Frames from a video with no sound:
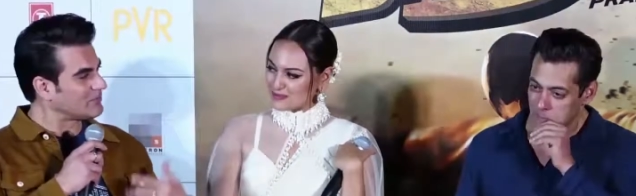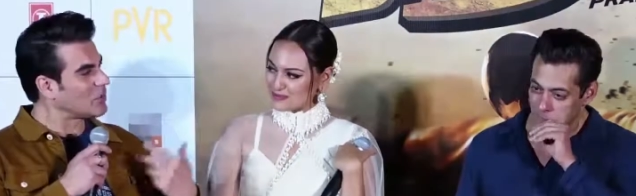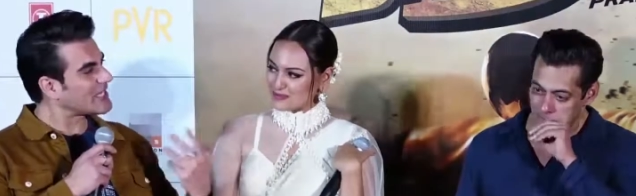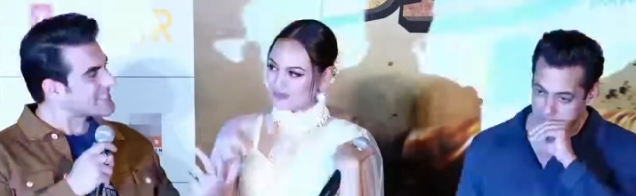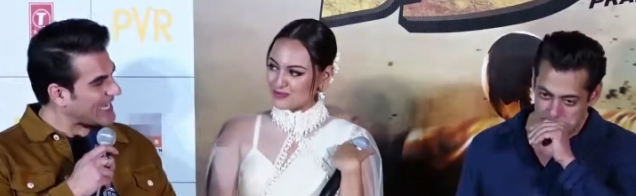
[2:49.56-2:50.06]
Speaker 1: uh,
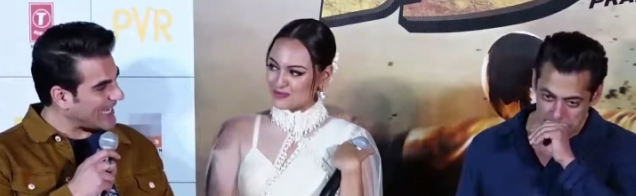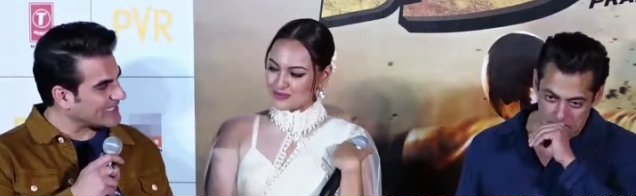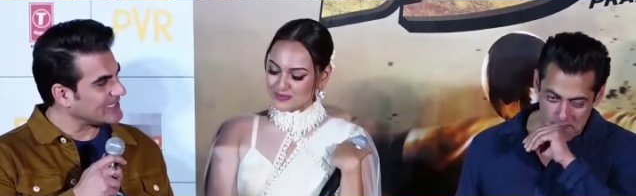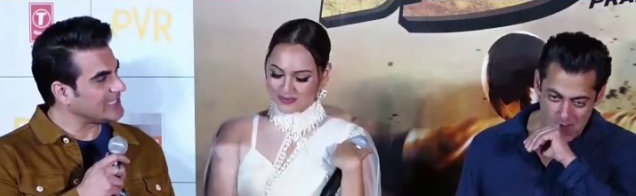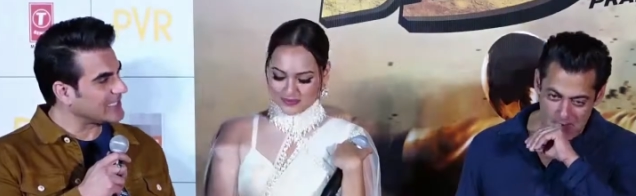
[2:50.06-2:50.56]
more as an
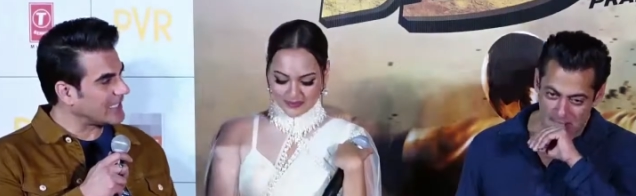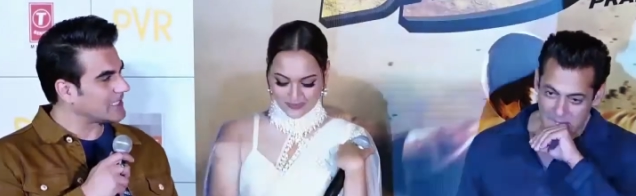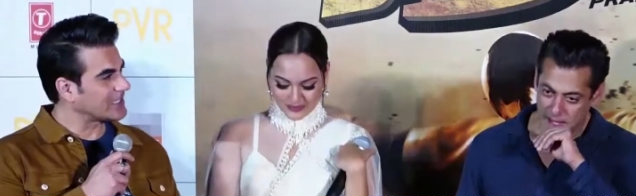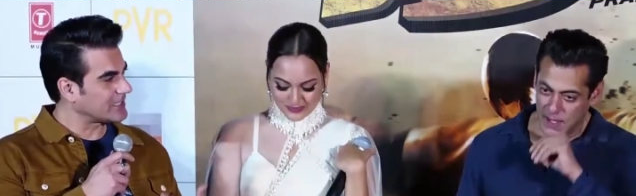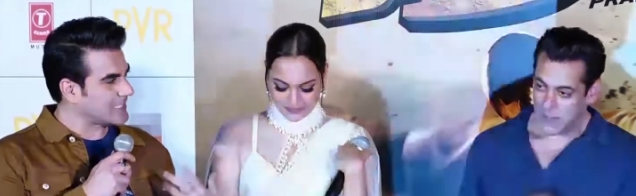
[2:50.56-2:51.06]
actor. He kind
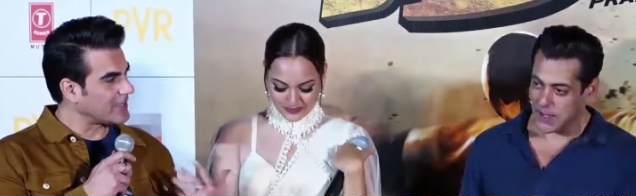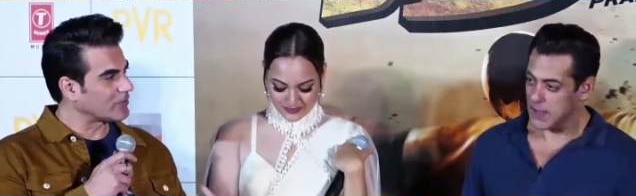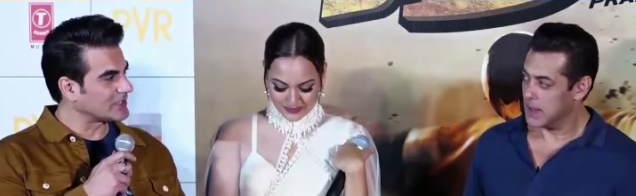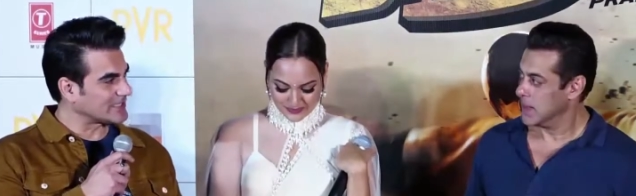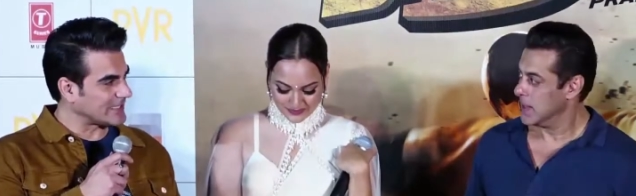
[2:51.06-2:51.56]
of came
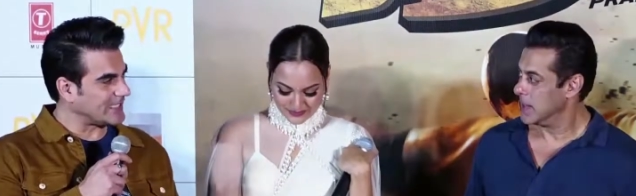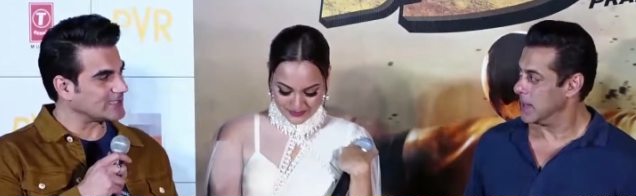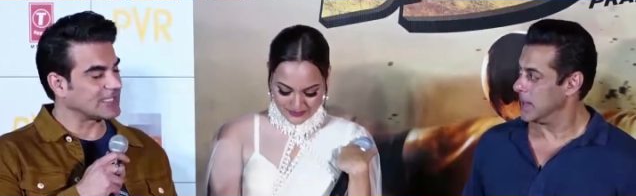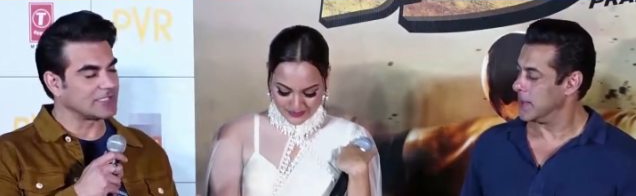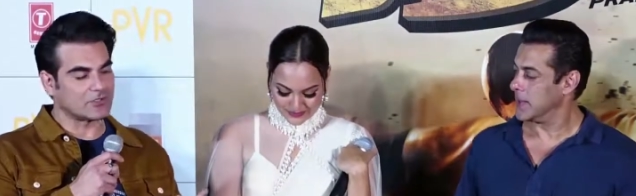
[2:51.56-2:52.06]
on the
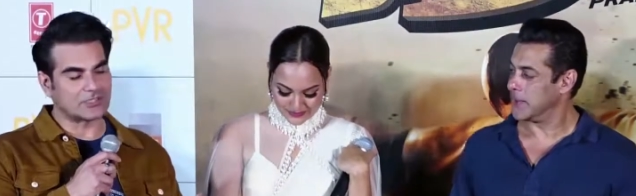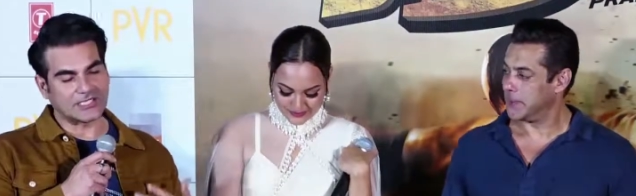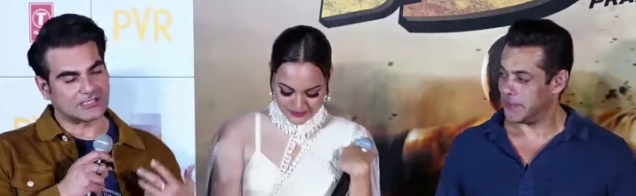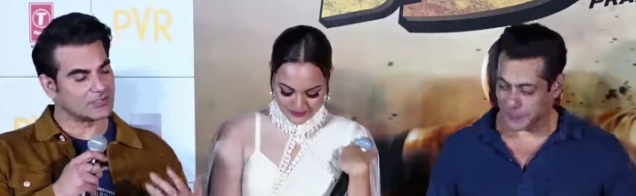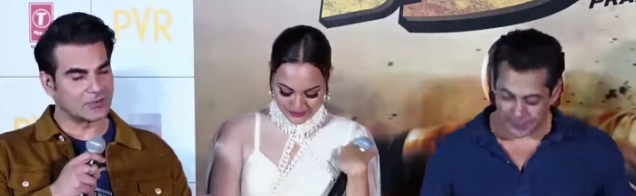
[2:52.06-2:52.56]
sets and, you know,
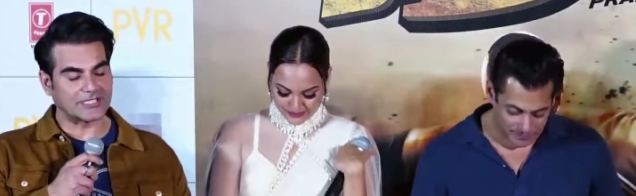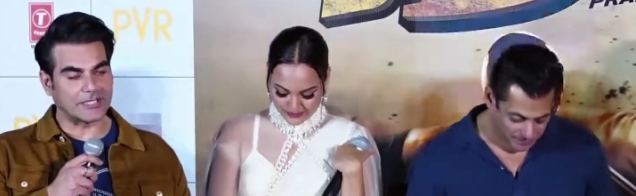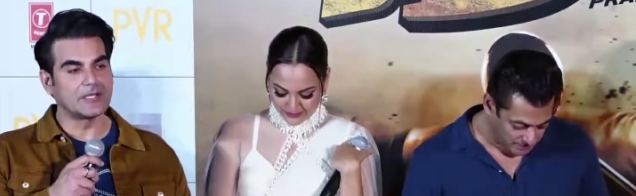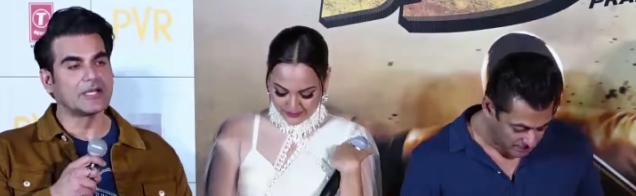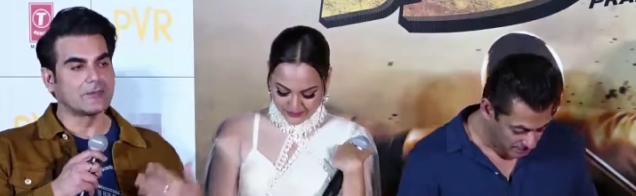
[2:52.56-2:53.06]
that's the only
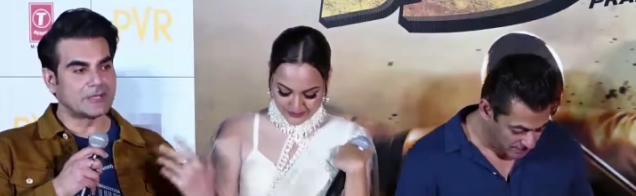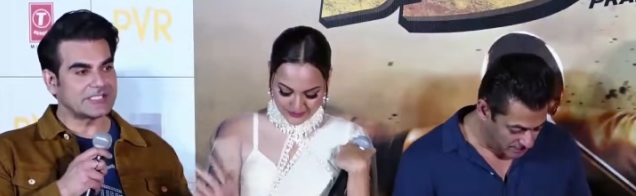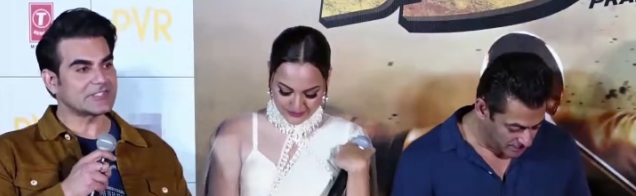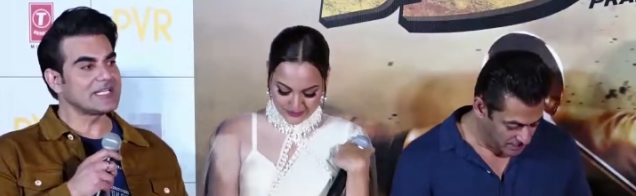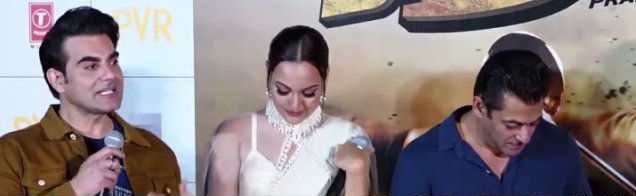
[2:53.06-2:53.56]
time. But
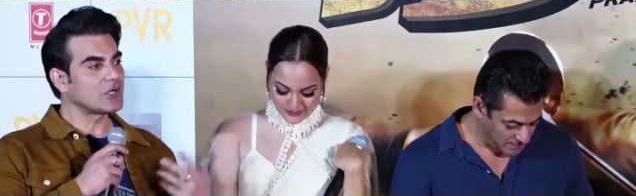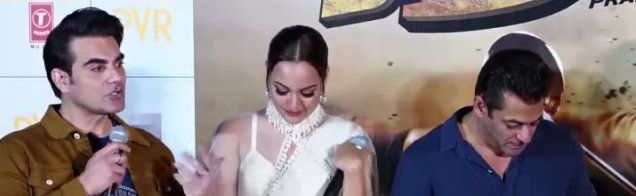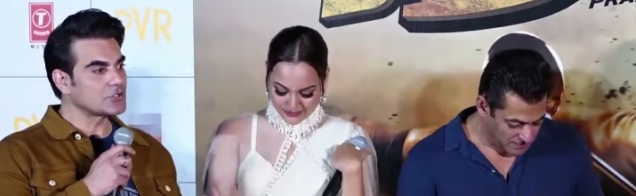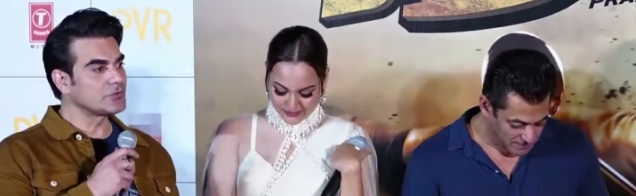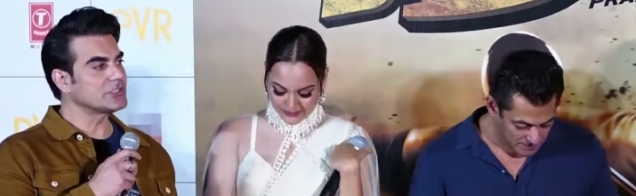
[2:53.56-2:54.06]
he's really
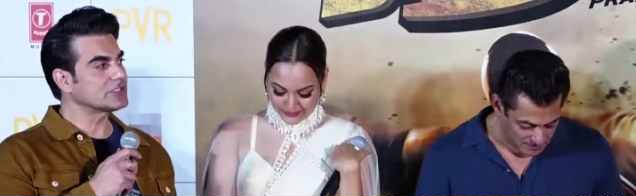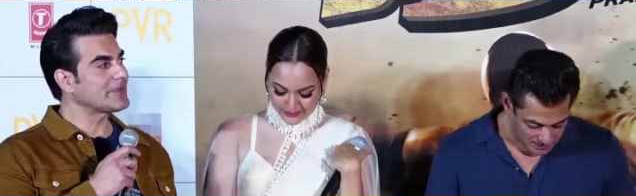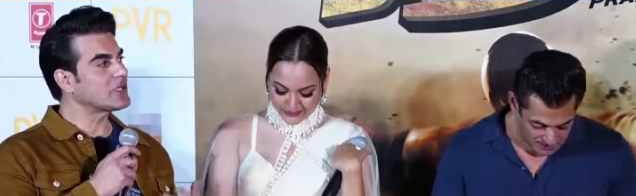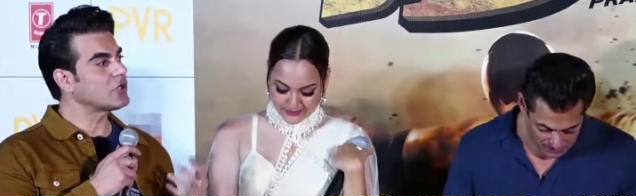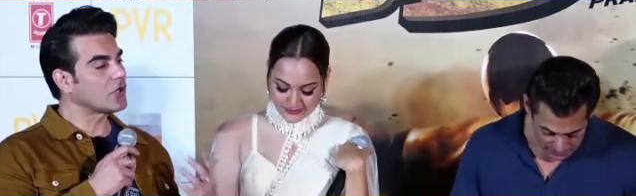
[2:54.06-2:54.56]
contributed and
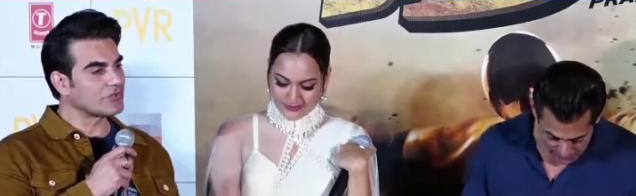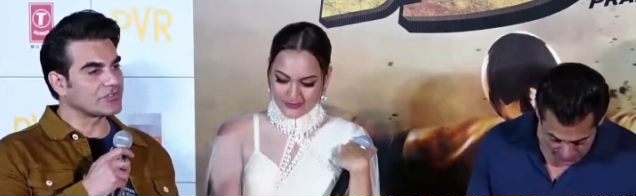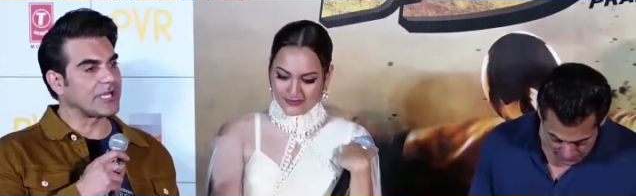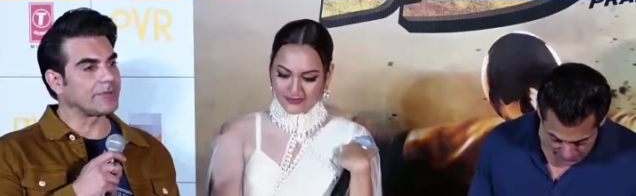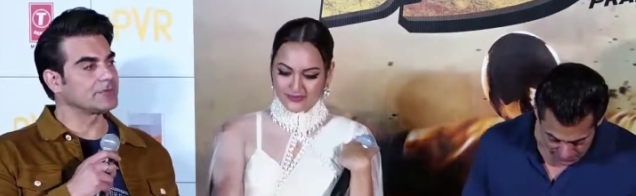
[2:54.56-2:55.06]
spent a lot of
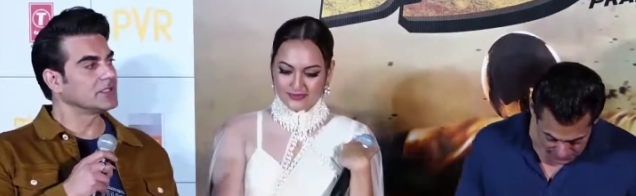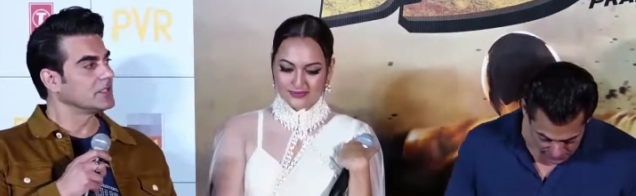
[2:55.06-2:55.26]
time